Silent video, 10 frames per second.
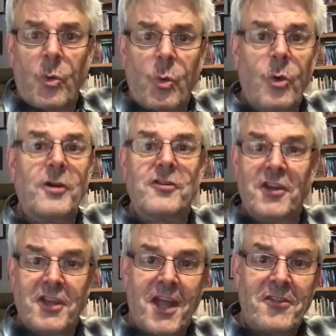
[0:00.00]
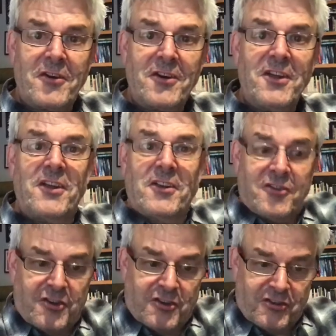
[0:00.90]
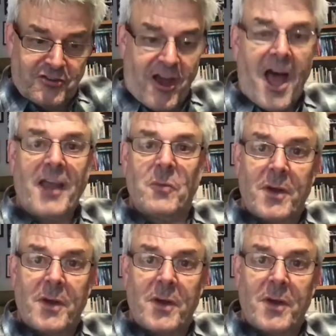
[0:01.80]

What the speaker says: work together to design